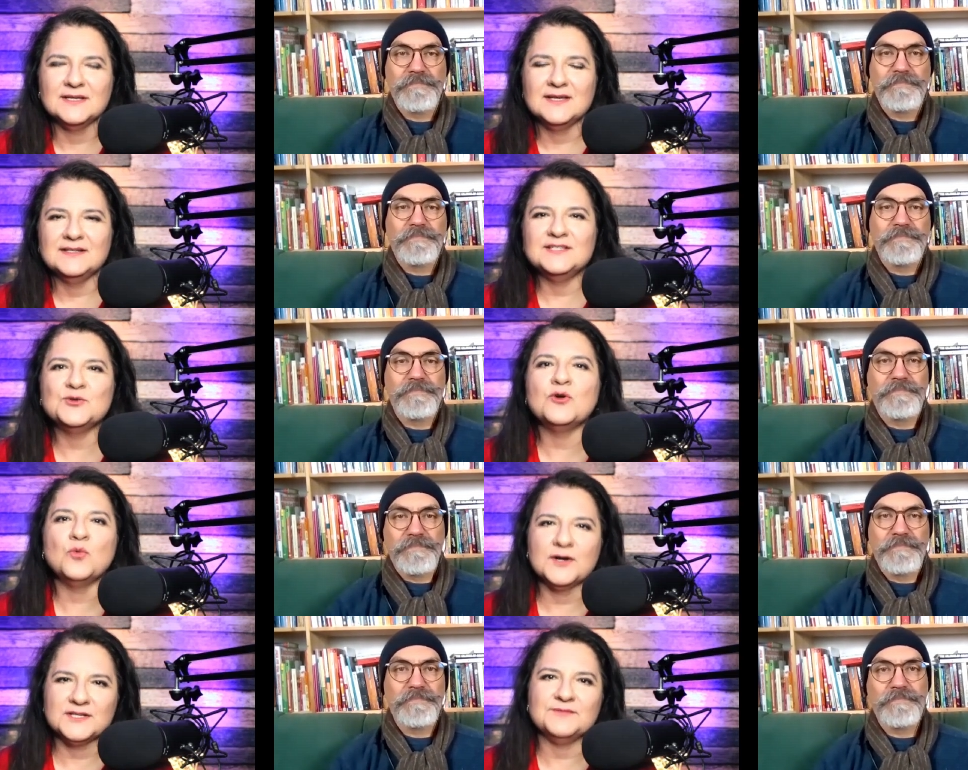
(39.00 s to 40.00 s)
Speaker 1: Discord
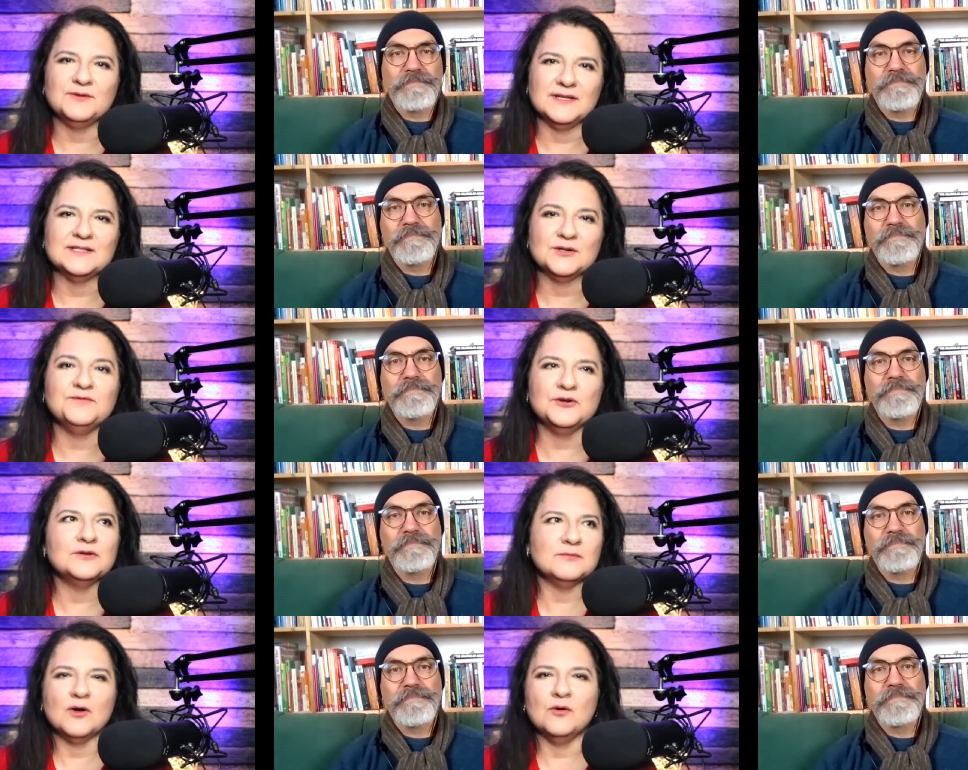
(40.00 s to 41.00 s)
works differently. So if
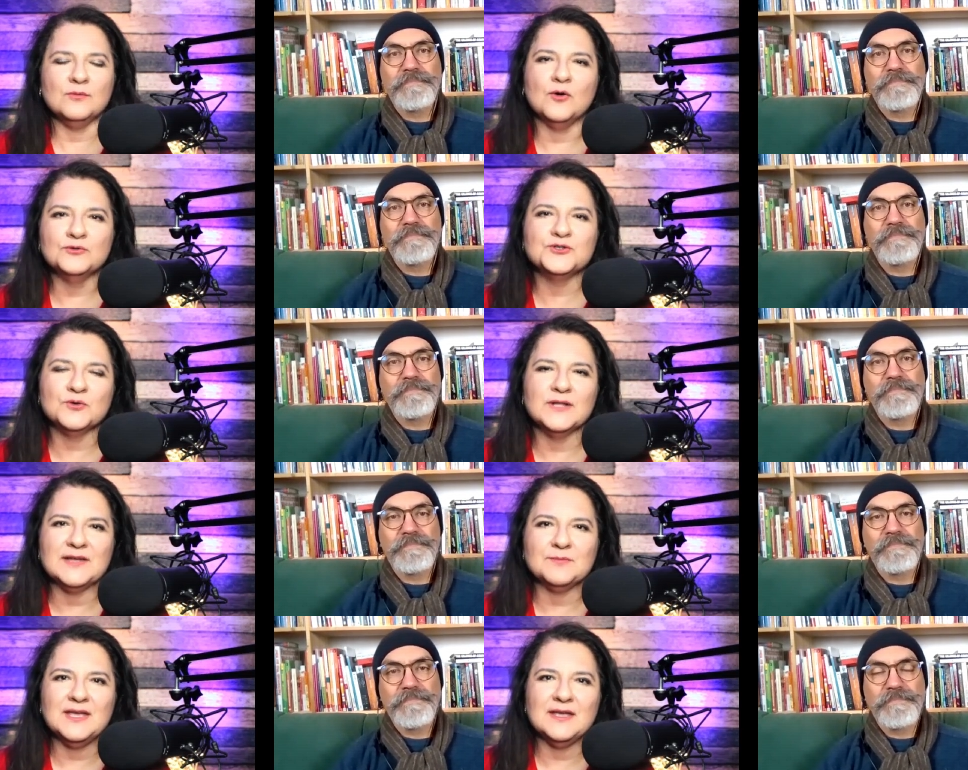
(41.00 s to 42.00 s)
you're old school
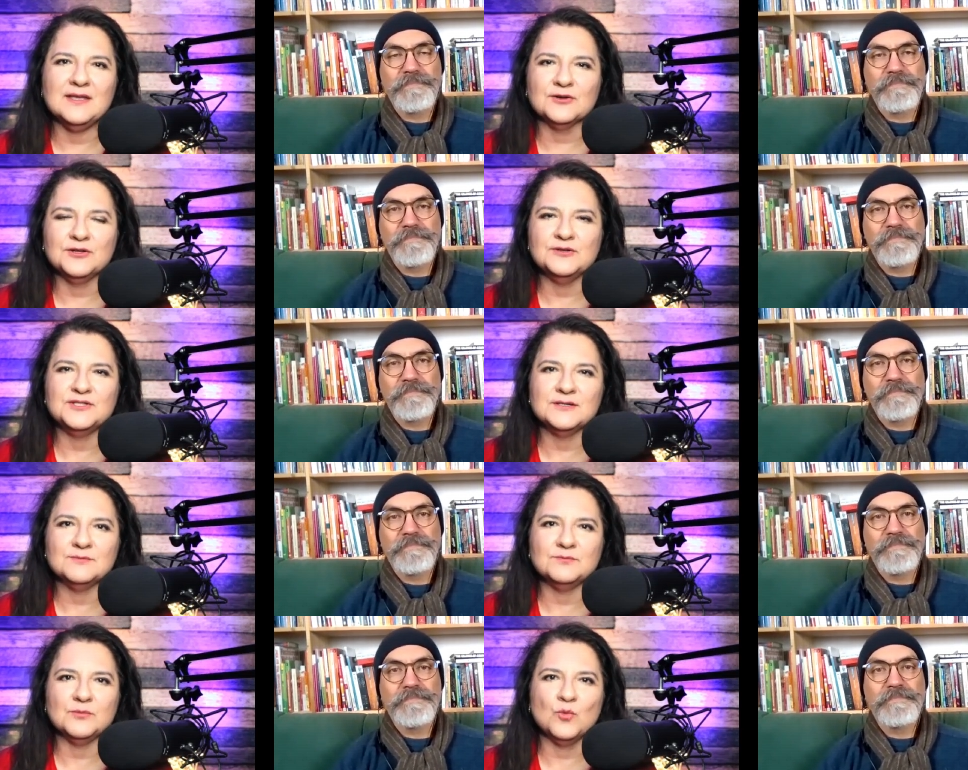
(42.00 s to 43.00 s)
like me, you're used to
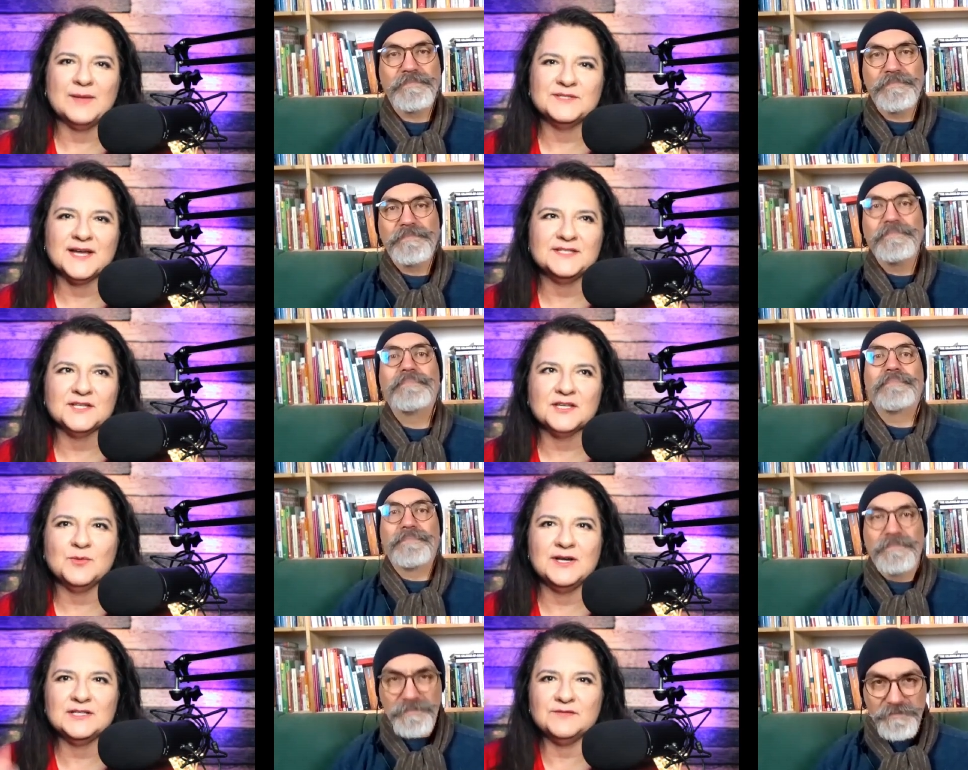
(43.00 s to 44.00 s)
websites and
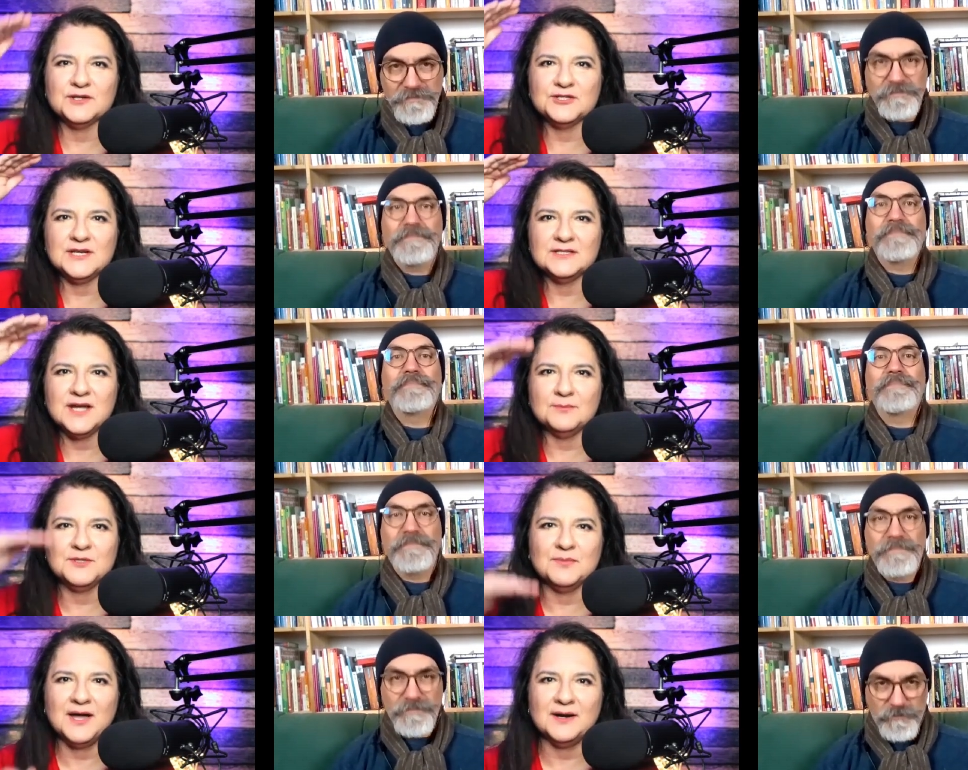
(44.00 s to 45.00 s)
communities functioning top
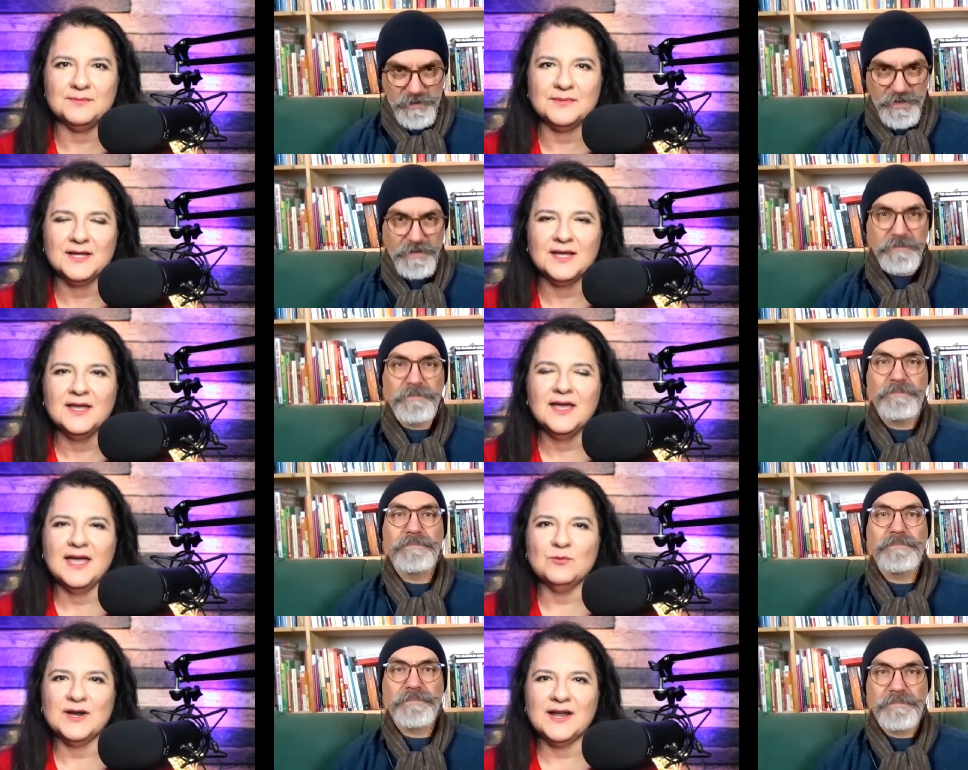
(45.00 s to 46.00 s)
to bottom. Right.
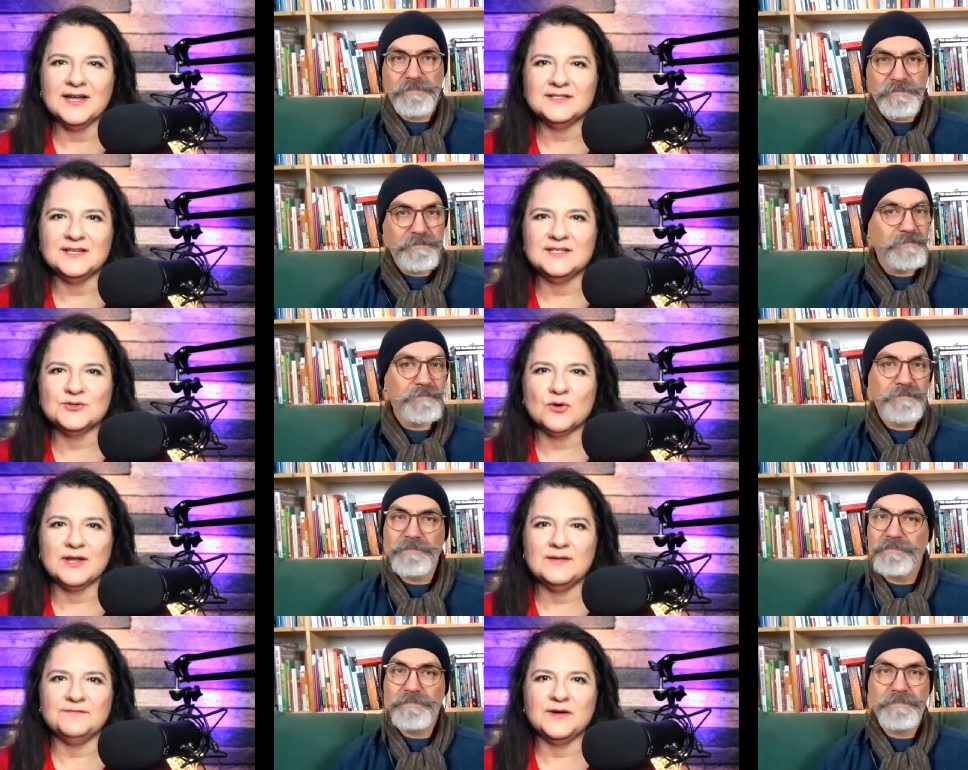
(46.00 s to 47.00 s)
And when I got to Discord,
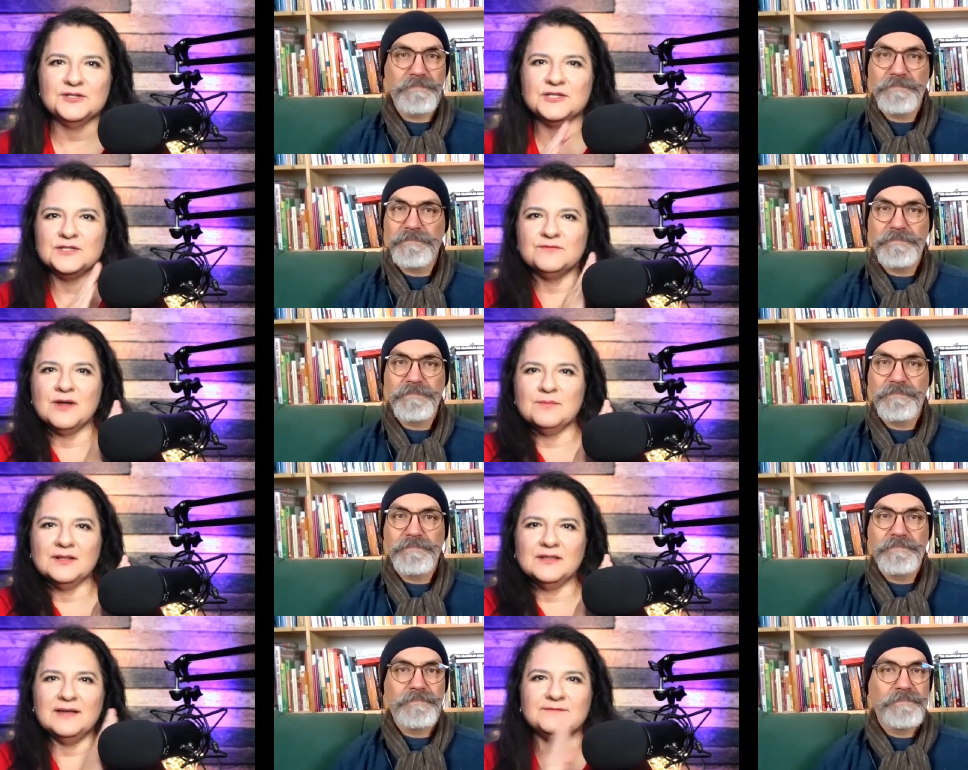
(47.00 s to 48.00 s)
it functions from
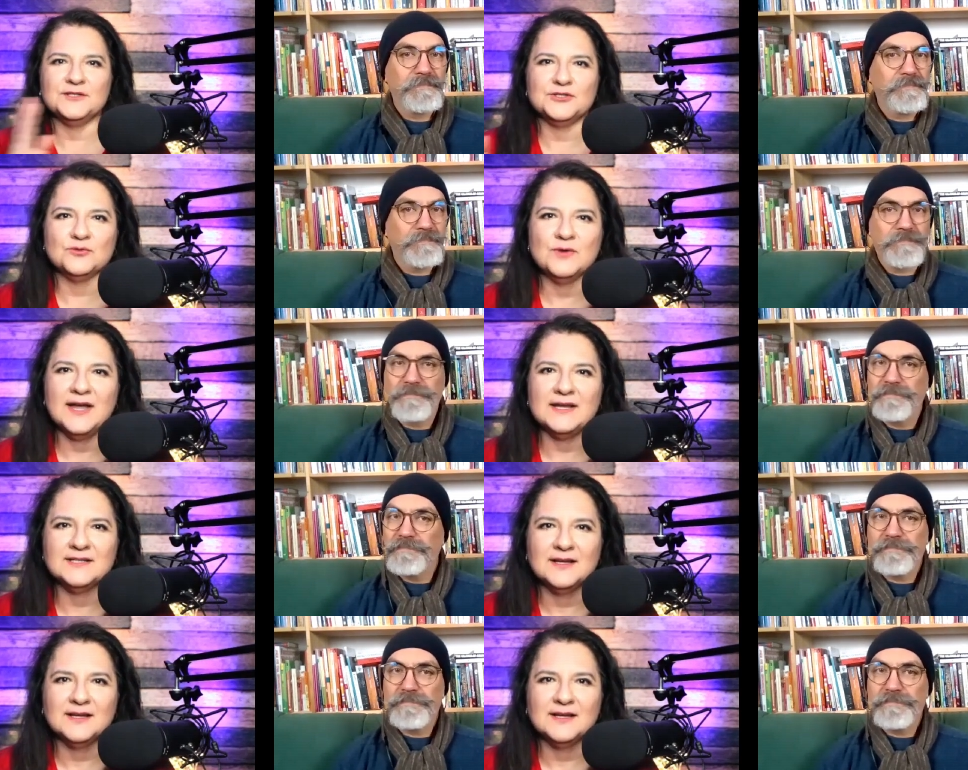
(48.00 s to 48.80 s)
left to right.